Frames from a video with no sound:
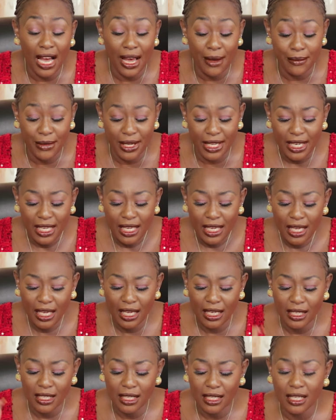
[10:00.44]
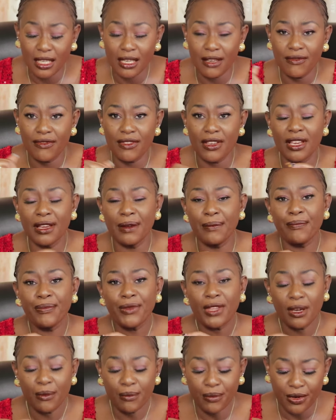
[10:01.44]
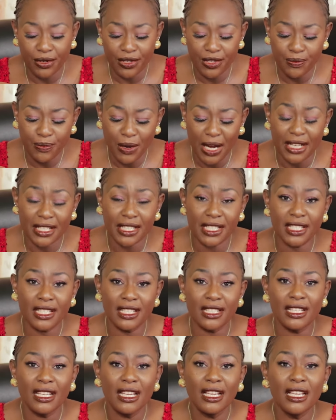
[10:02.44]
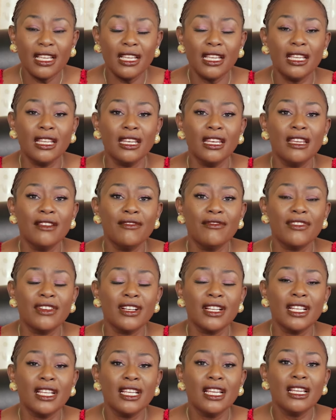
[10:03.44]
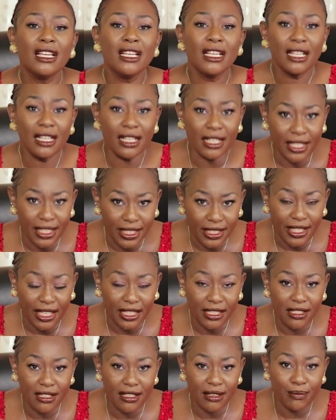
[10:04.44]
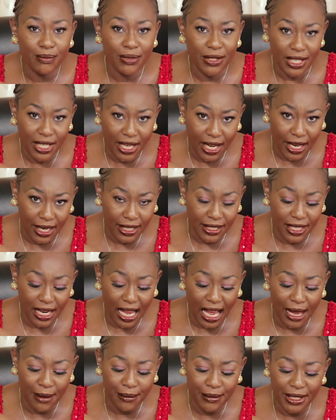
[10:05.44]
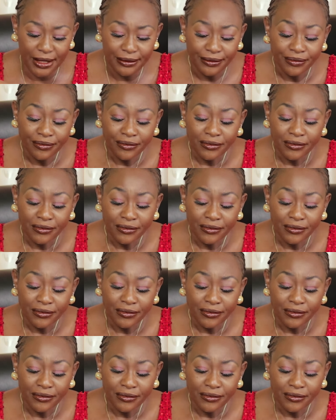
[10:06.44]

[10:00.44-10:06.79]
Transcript: Amen. And he gave him prosperity in every leadership he had. Amen.